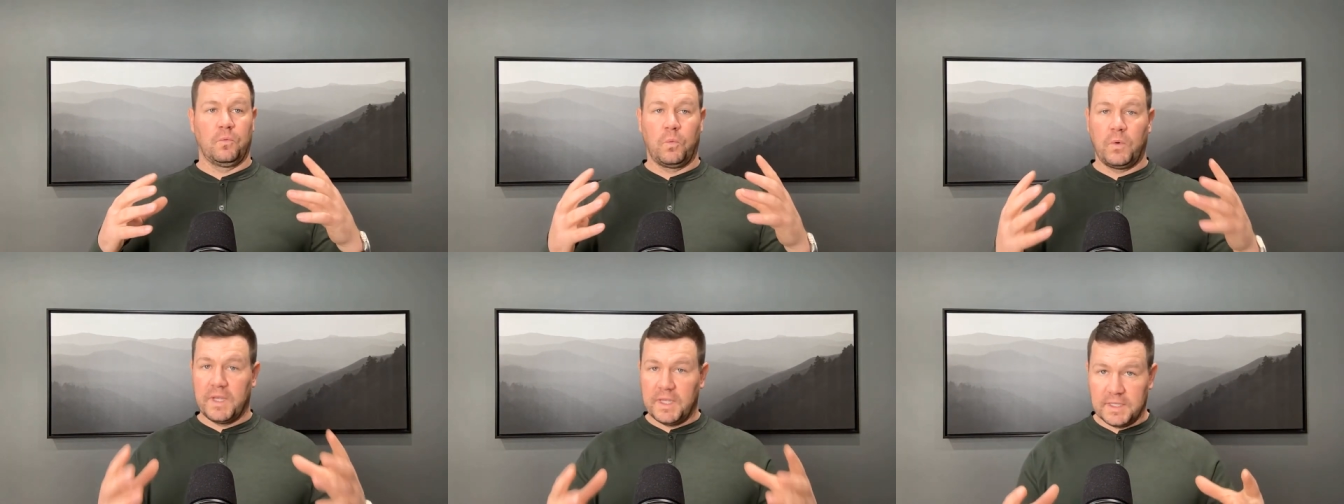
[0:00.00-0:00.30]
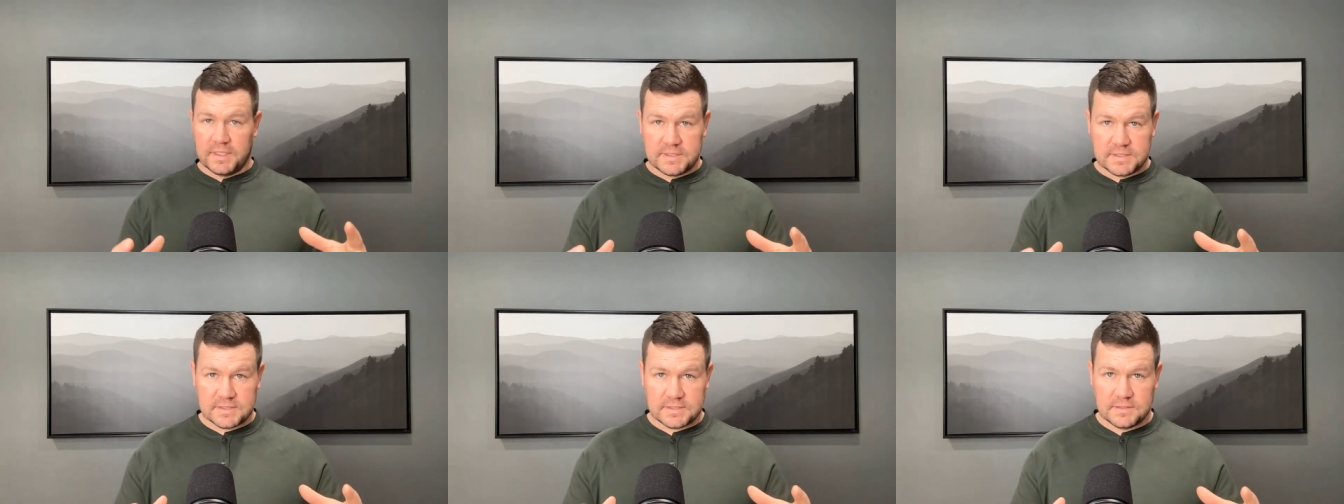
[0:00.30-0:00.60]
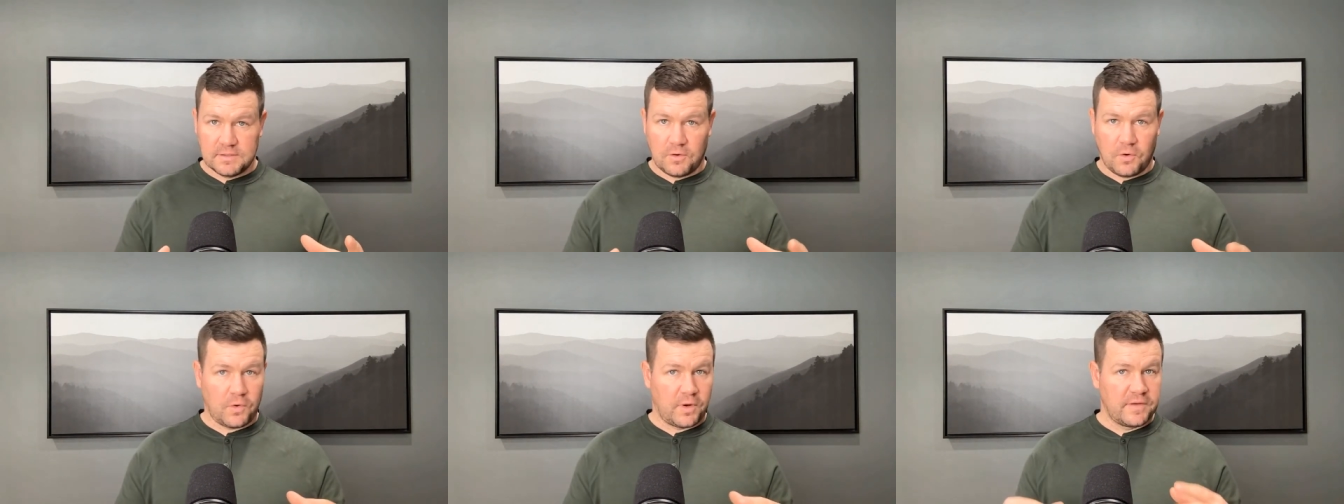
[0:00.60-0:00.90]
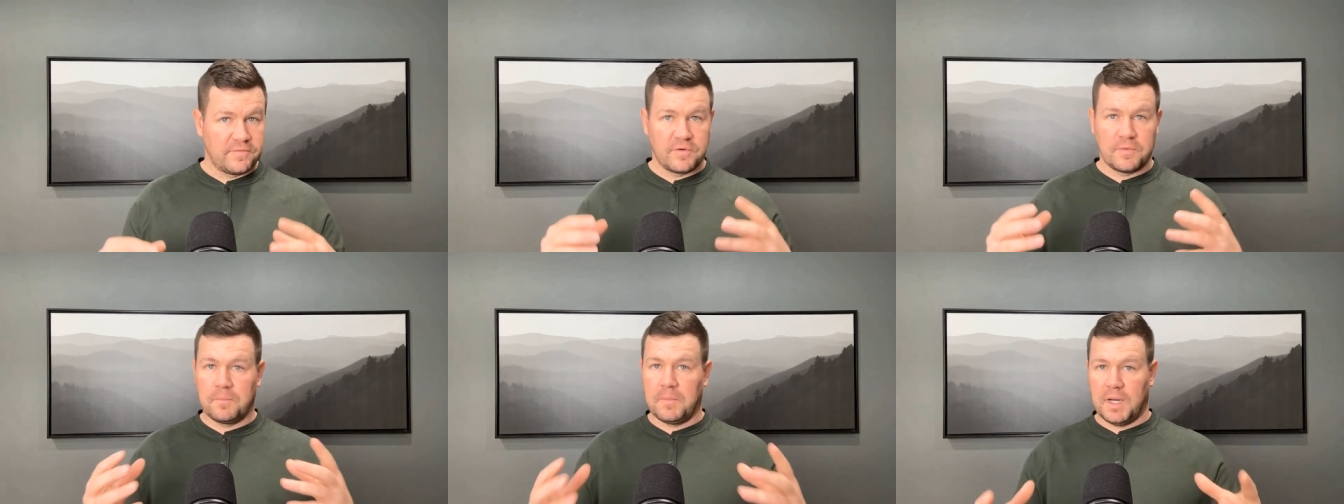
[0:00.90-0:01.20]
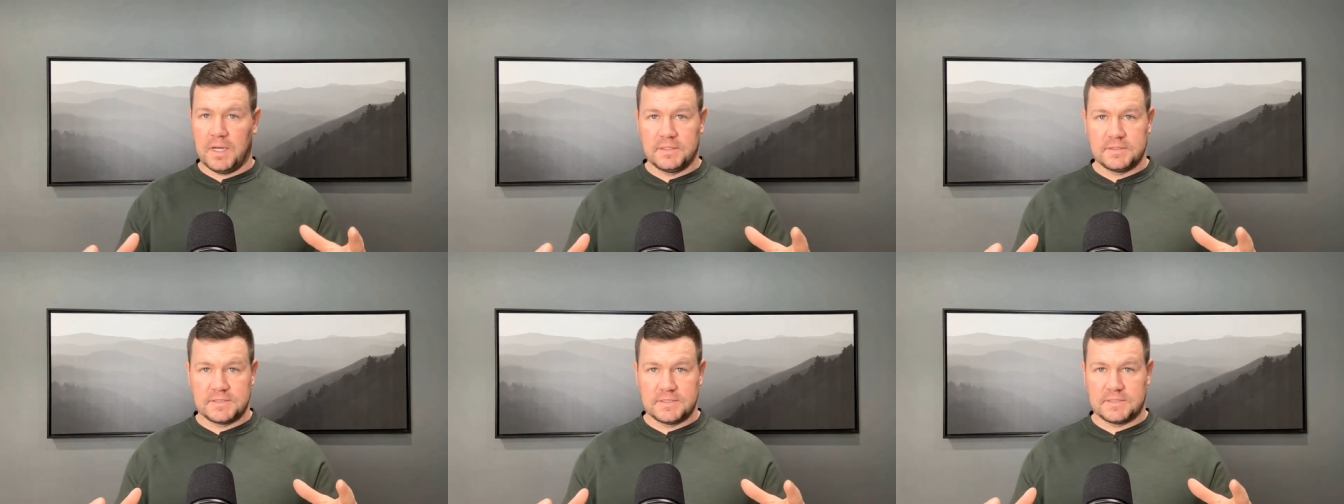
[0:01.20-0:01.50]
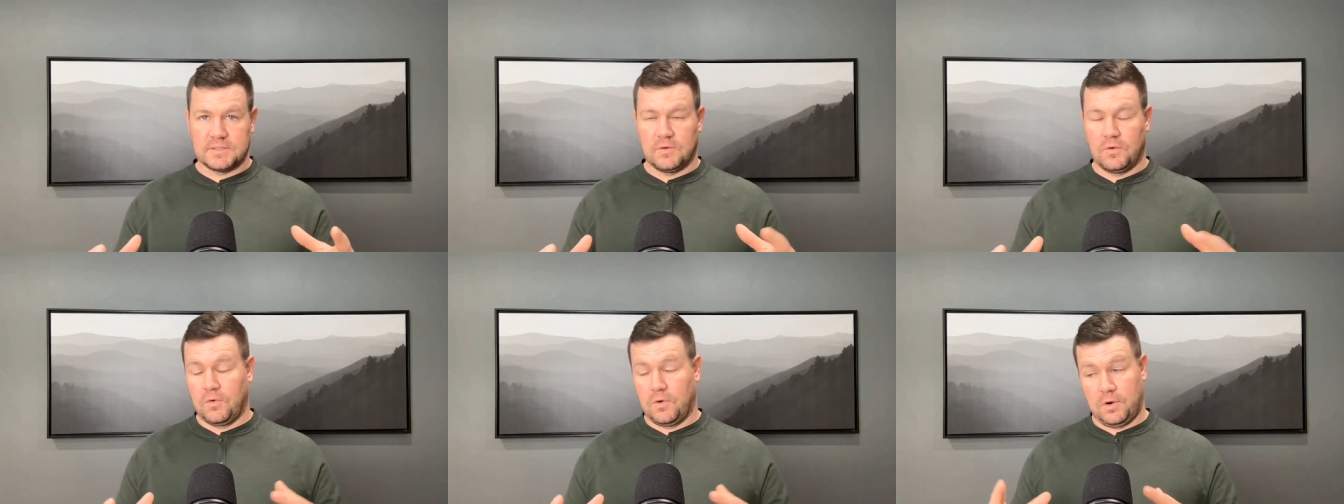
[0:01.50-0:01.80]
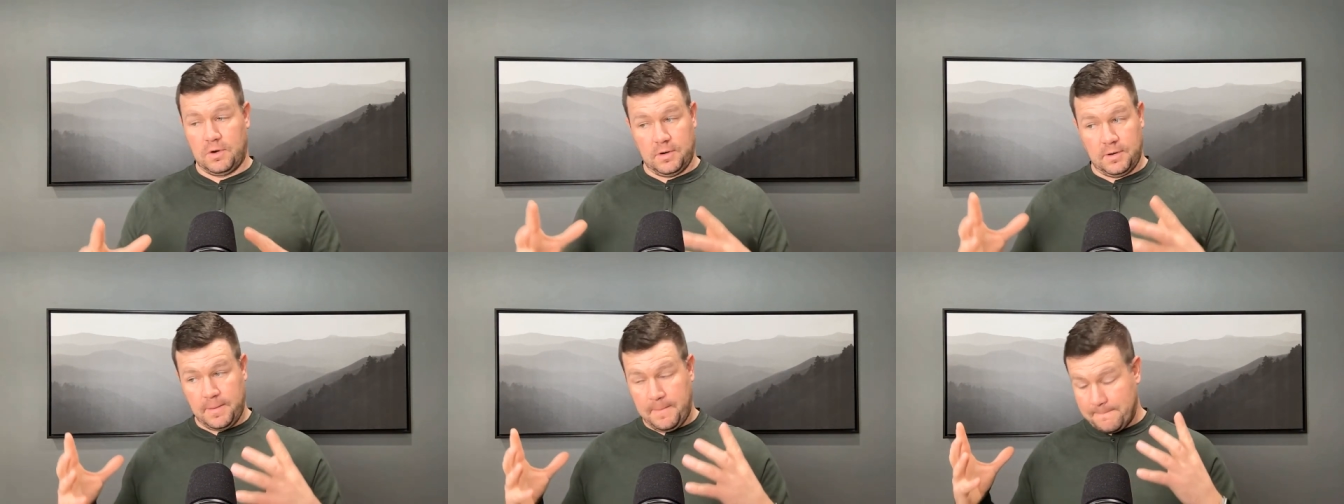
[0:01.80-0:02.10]
weeks or even months
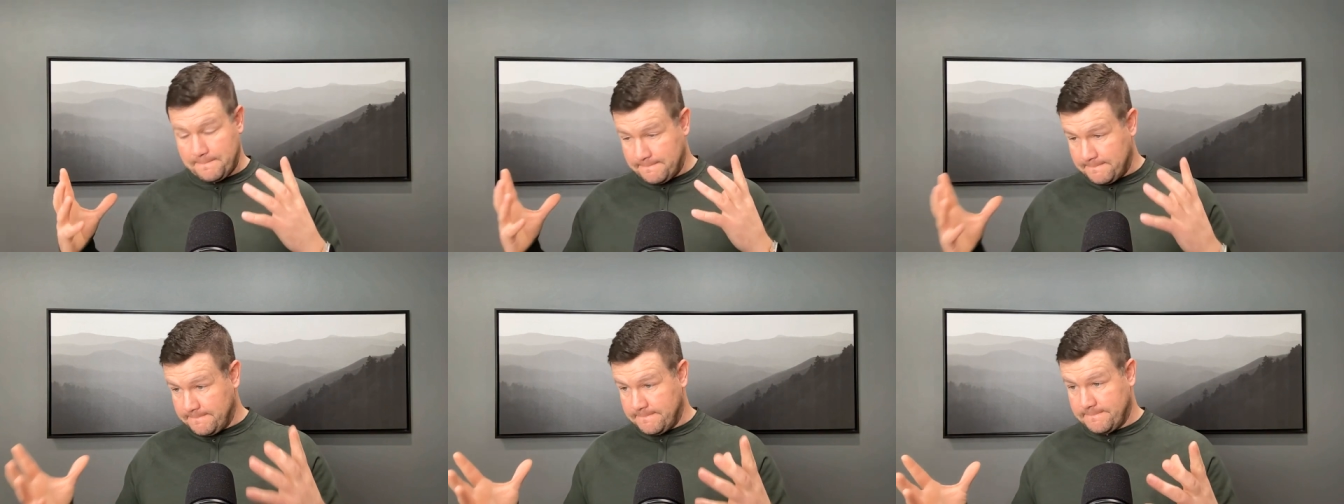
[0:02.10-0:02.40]
or